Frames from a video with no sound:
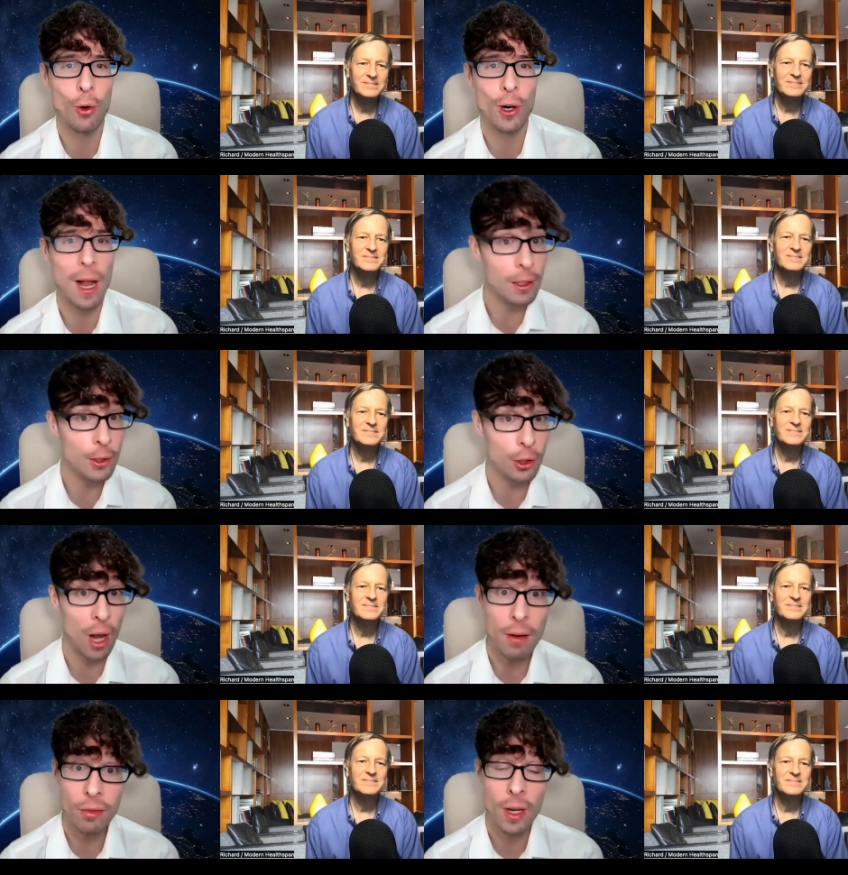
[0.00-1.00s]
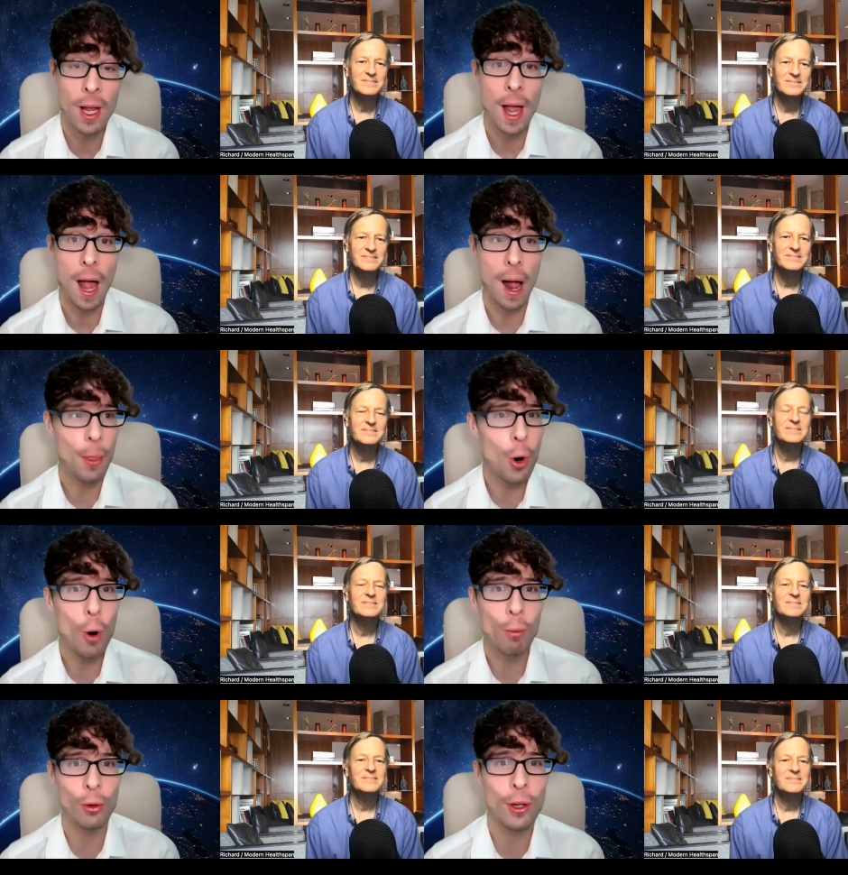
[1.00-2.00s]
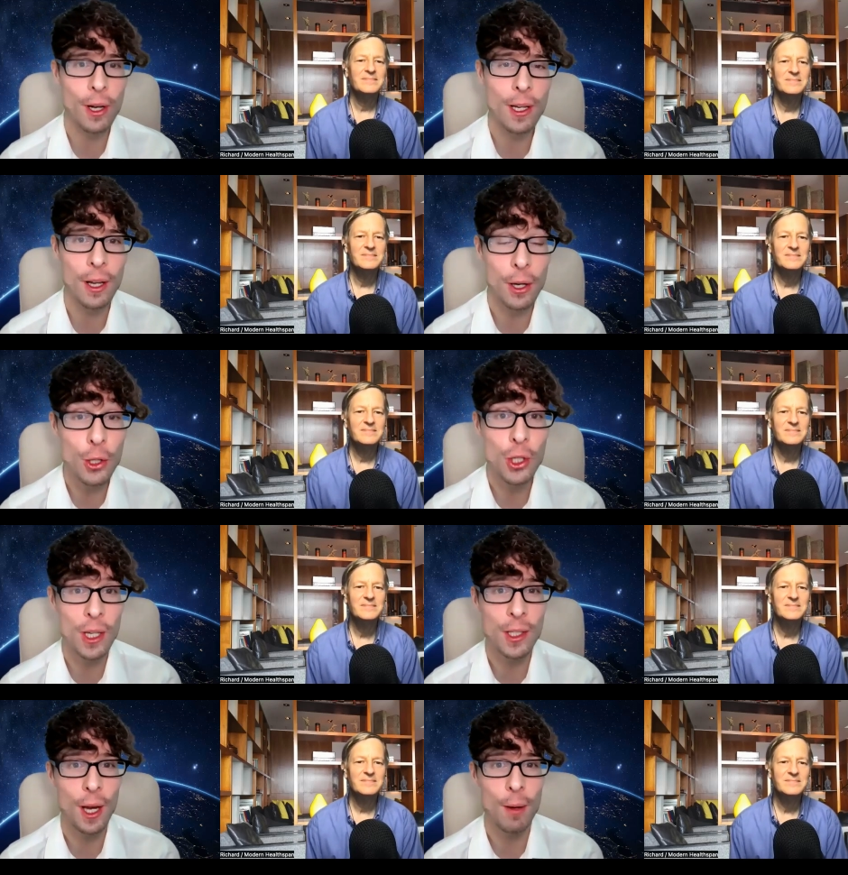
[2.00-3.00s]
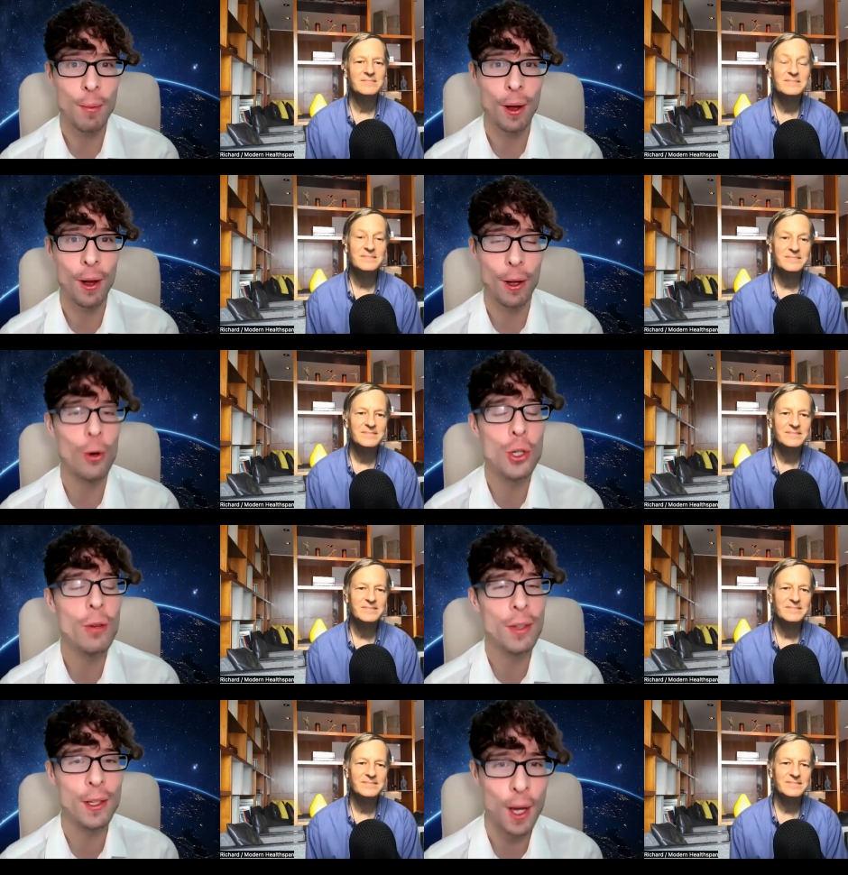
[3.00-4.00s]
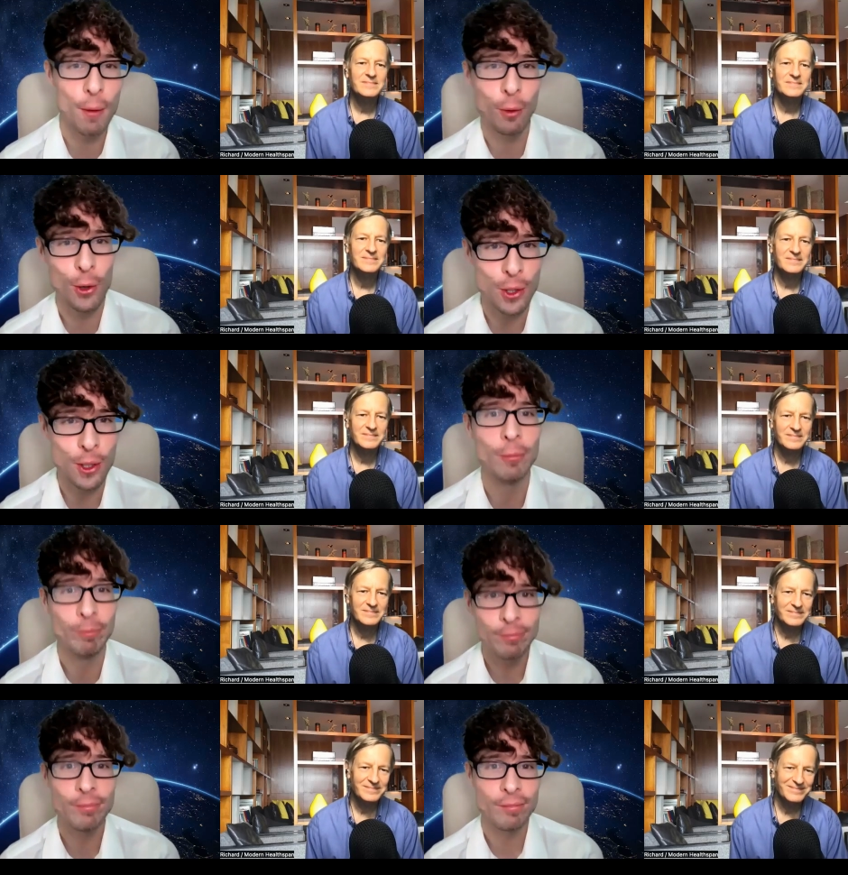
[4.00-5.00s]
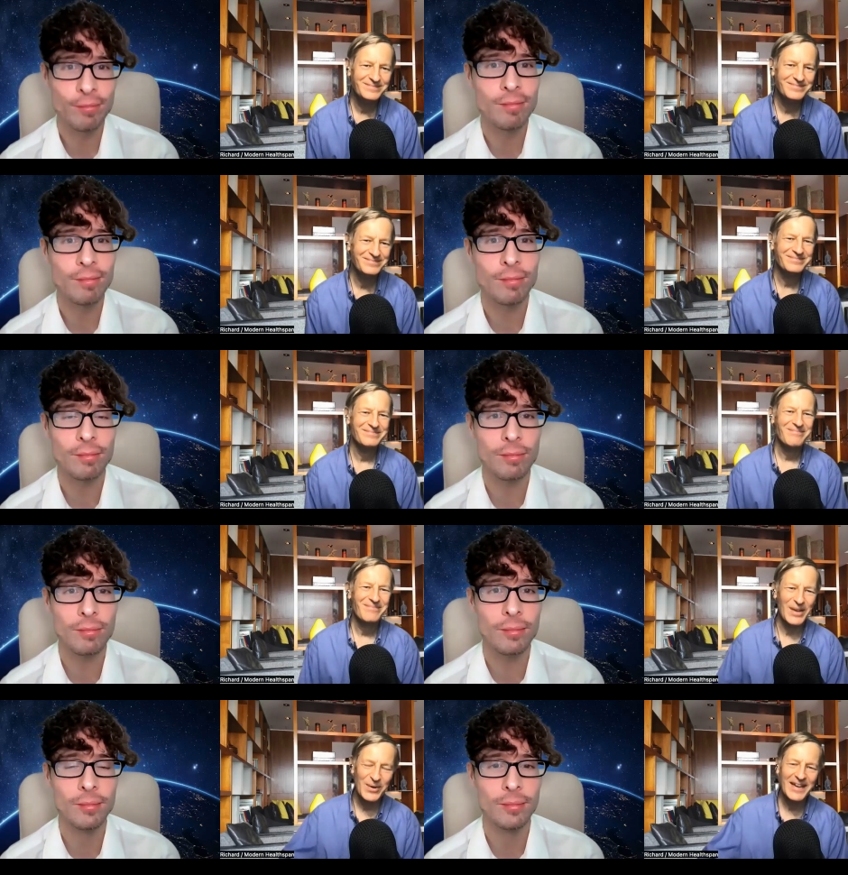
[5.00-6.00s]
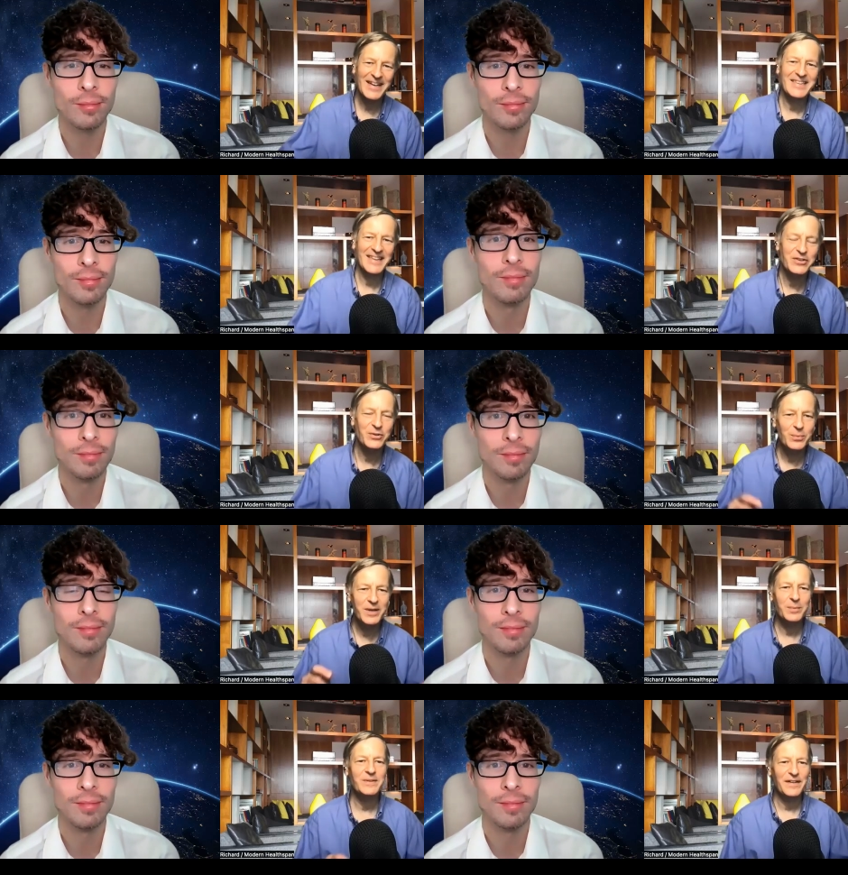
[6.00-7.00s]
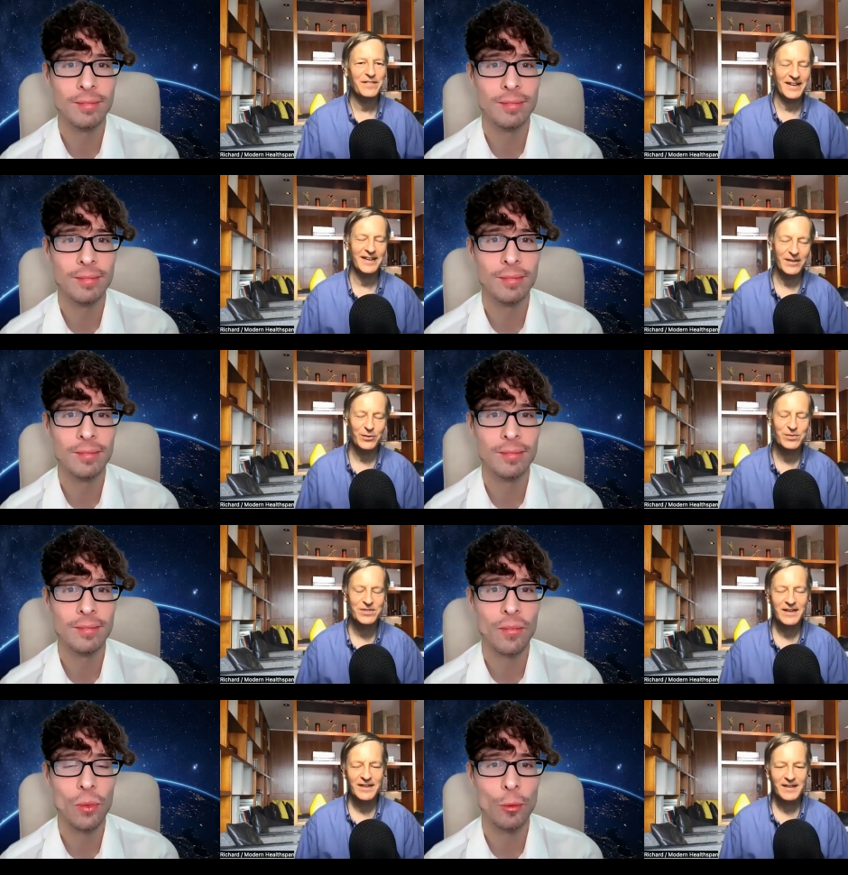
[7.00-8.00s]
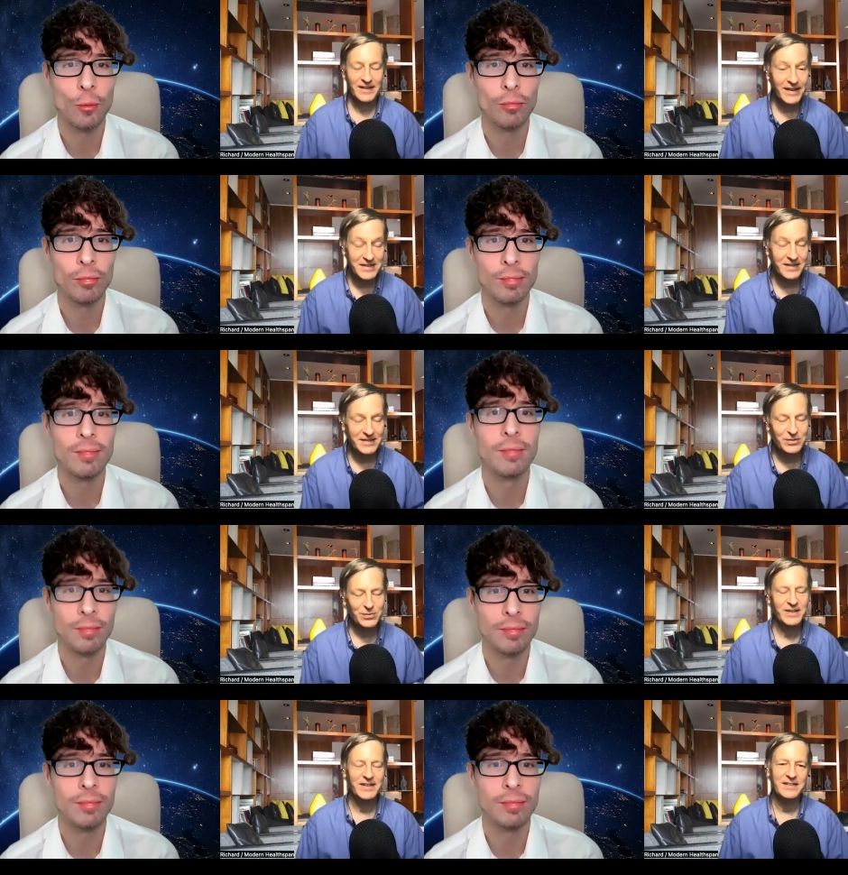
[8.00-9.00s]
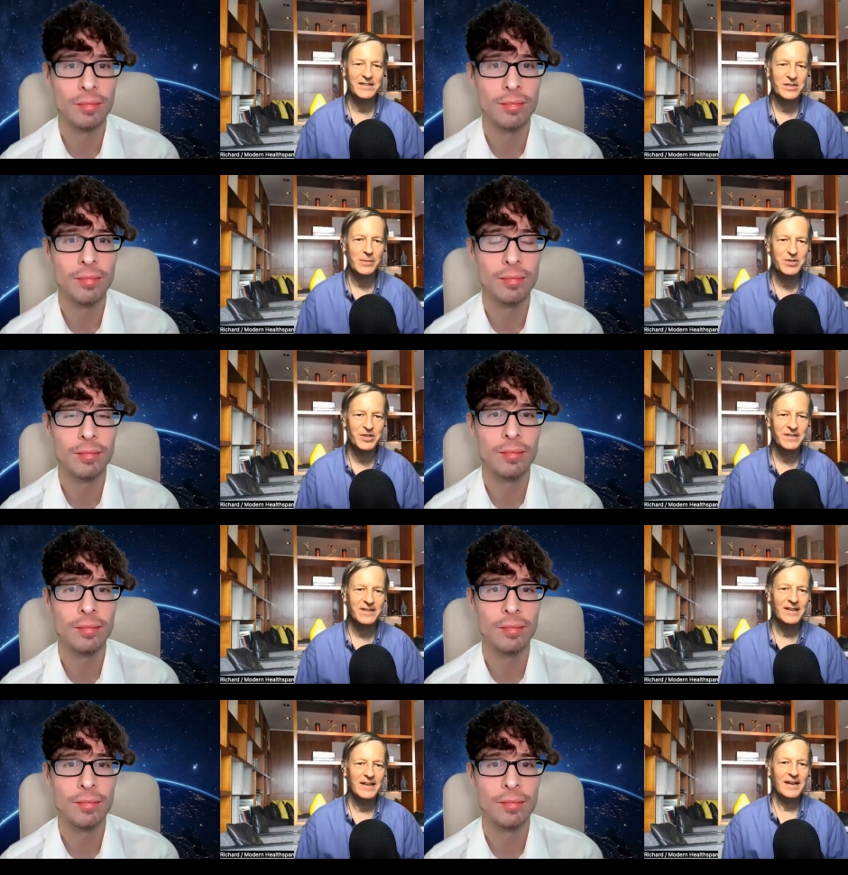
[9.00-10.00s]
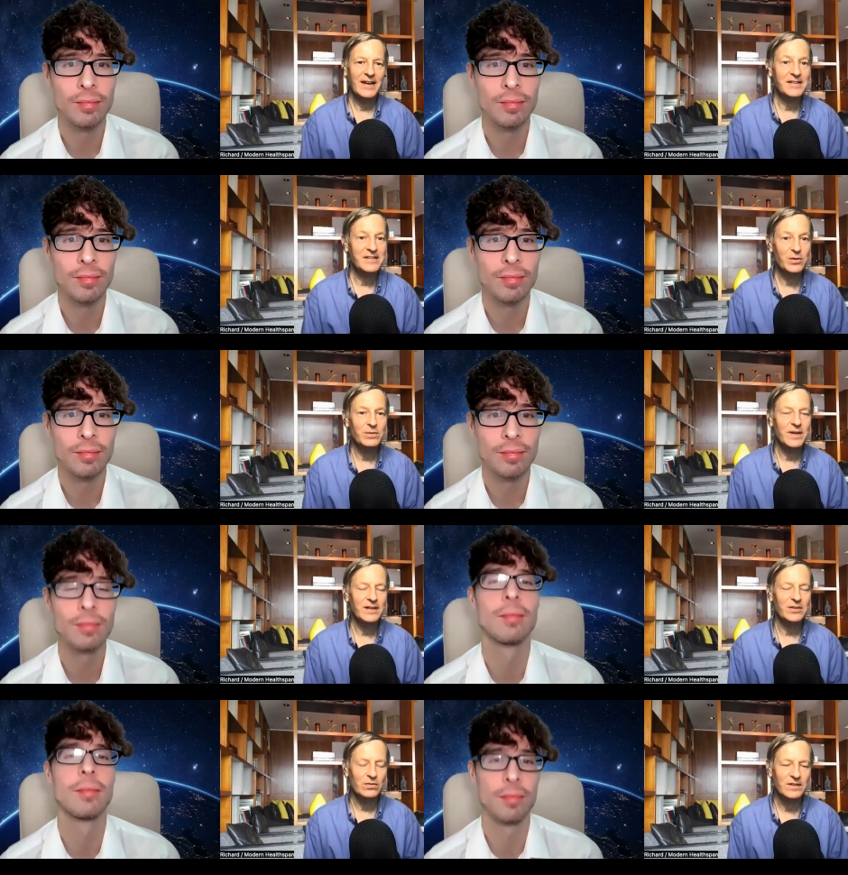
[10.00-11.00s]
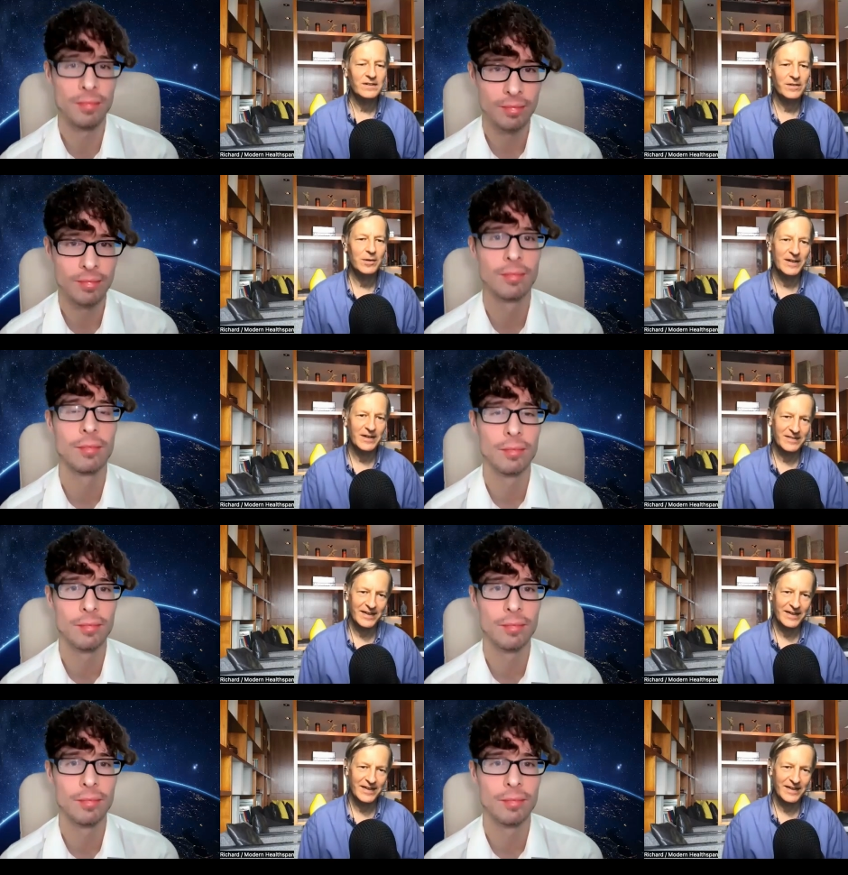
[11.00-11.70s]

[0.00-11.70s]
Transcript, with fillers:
Speaker 1: a longer, healthier life and to hopefully reach longevity escape velocity.
Speaker 2: Okay, thank you. We will definitely add those links into the description. And so, Dr. Verburgh,